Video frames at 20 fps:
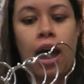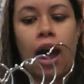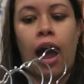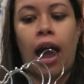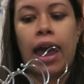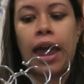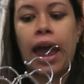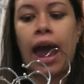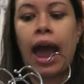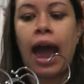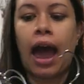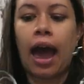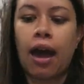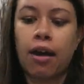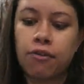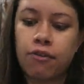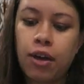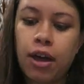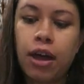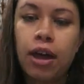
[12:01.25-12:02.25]
I
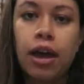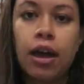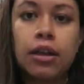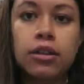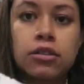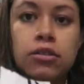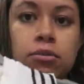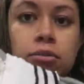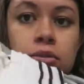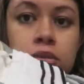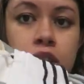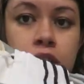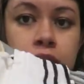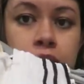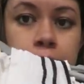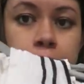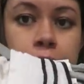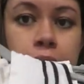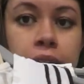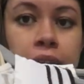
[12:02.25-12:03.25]
have
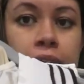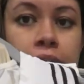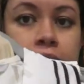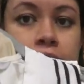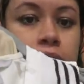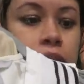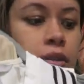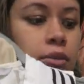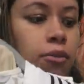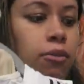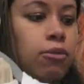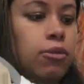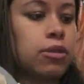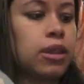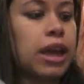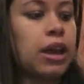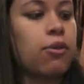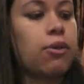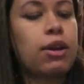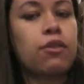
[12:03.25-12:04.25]
just a plain
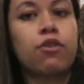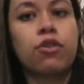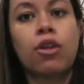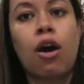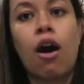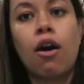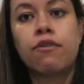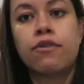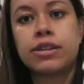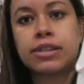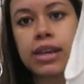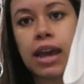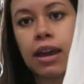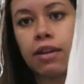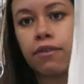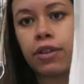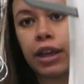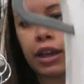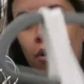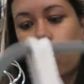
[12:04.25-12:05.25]
layering for the office. I
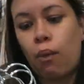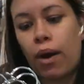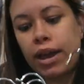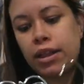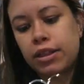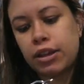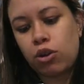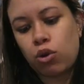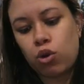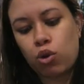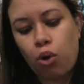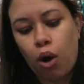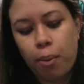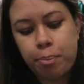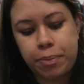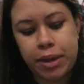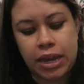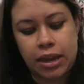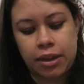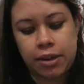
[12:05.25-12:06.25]
have like a white little
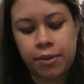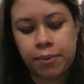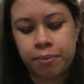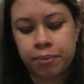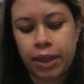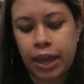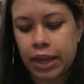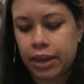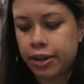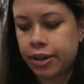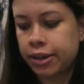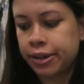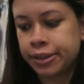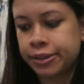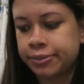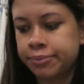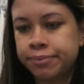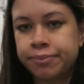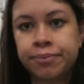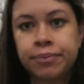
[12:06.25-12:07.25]
croppie. Like,
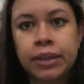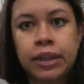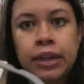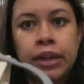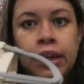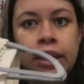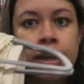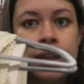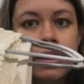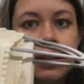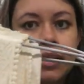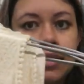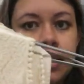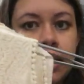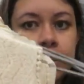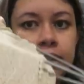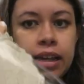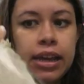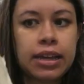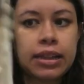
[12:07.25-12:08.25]
this
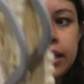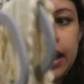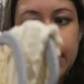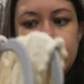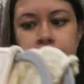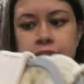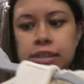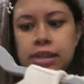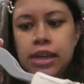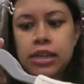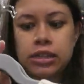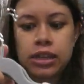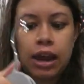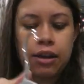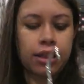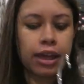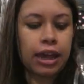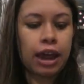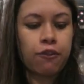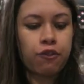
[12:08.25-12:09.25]
has like lace. It's
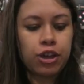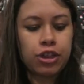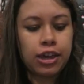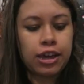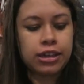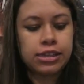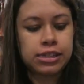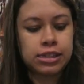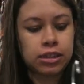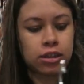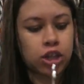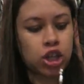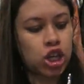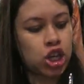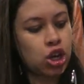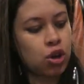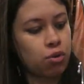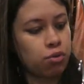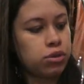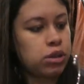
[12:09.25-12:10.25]
like, everything's
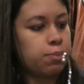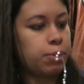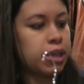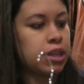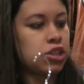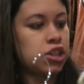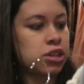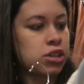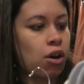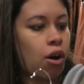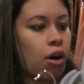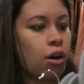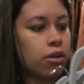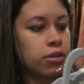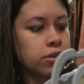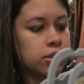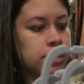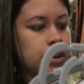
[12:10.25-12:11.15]
cute, but it's just all